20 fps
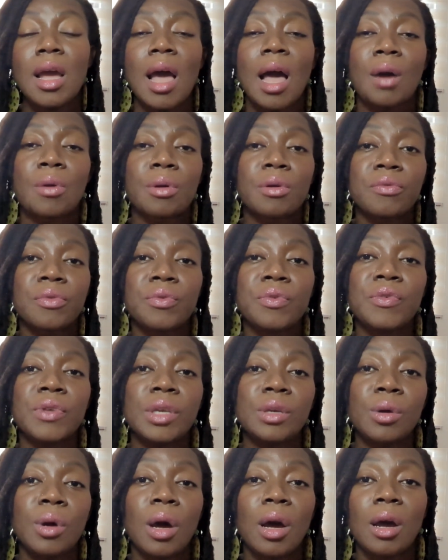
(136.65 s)
However, if
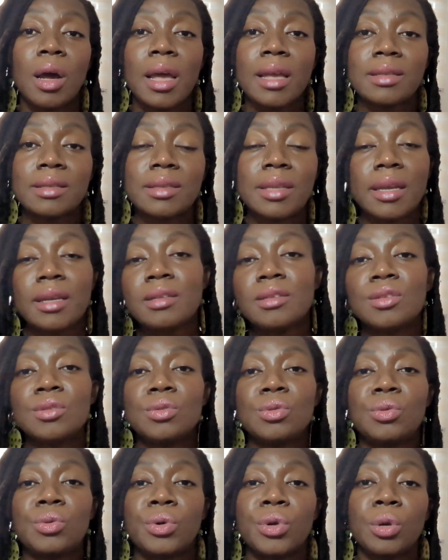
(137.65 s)
you intend to
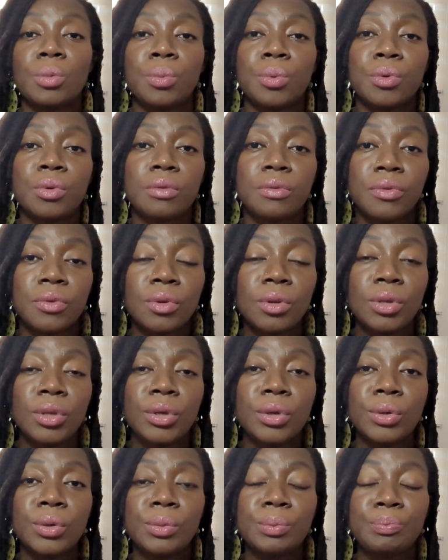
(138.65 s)
grow your
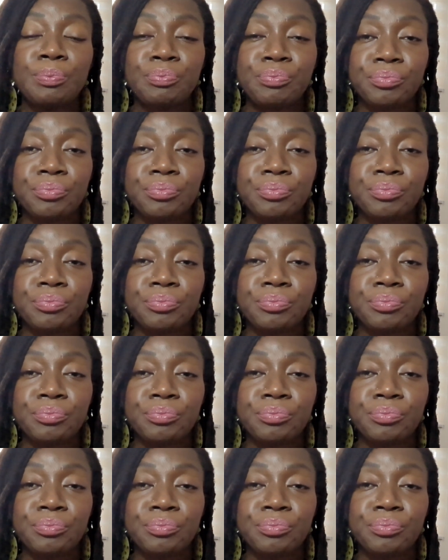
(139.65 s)
portfolio